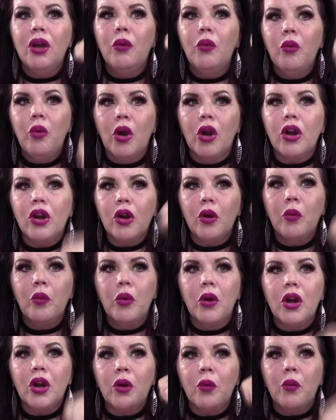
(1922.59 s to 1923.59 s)
Work
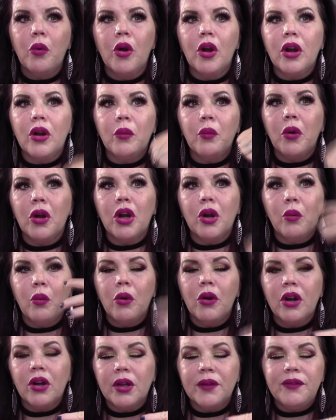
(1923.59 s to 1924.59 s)

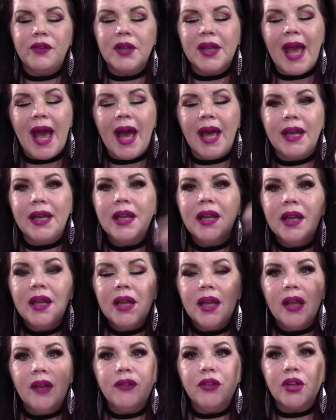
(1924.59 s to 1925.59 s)
if you can.
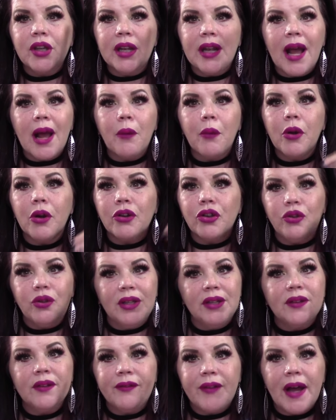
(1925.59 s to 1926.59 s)
If you cannot work, you
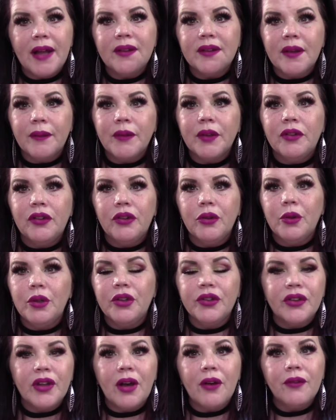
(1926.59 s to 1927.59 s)
need to find something to do it
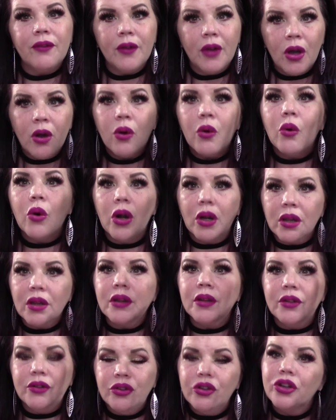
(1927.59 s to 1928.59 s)
yourself,
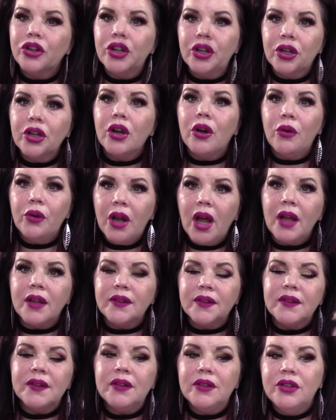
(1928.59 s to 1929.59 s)
or you're going to go
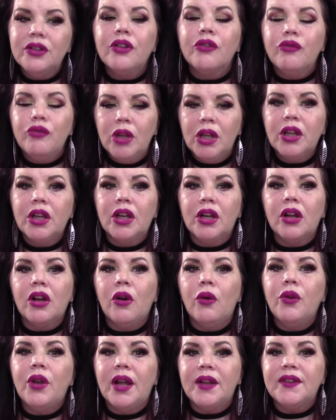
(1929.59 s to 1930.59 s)
nuts. You're really going to
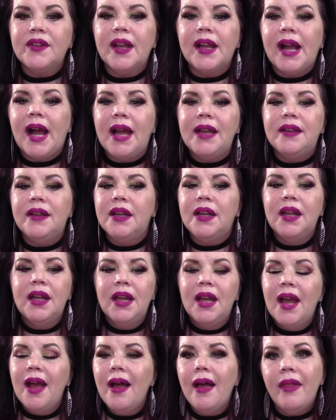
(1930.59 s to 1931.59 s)
go nuts like I did,
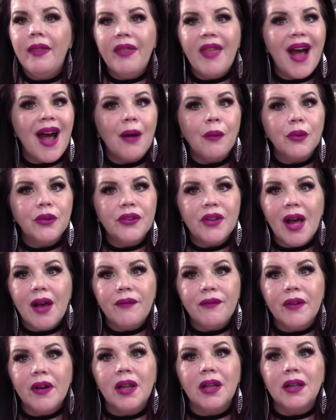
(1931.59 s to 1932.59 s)
and that was
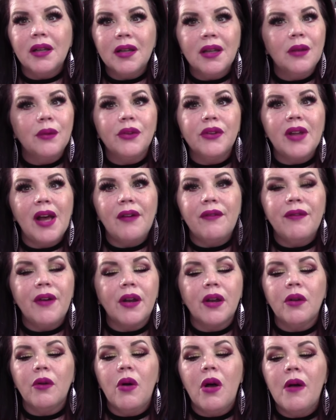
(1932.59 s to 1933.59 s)
not fun. It was not
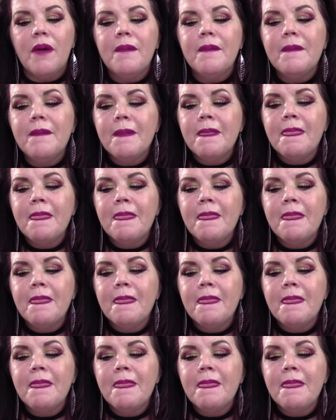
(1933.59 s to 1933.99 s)
fun at all.